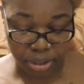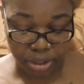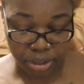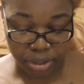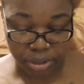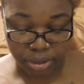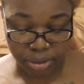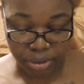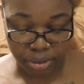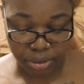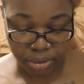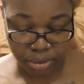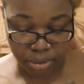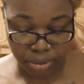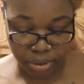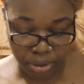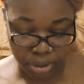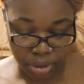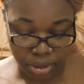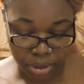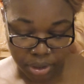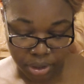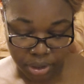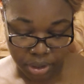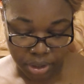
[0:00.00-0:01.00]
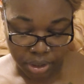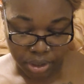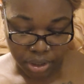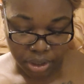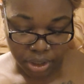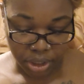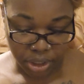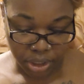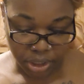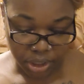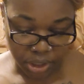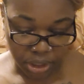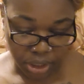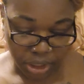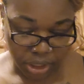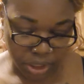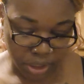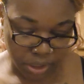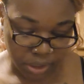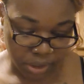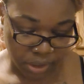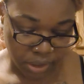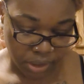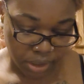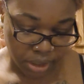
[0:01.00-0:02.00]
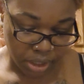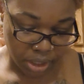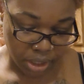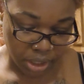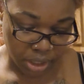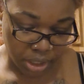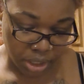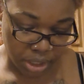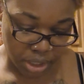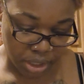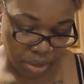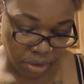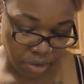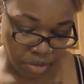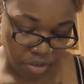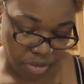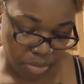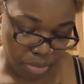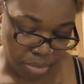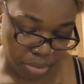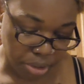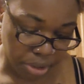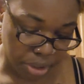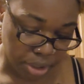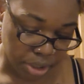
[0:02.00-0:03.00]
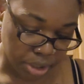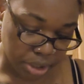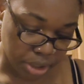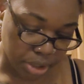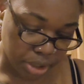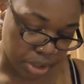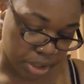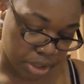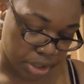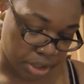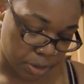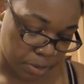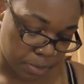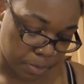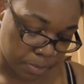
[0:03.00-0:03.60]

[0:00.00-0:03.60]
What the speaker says: It looks like a ton of broccoli.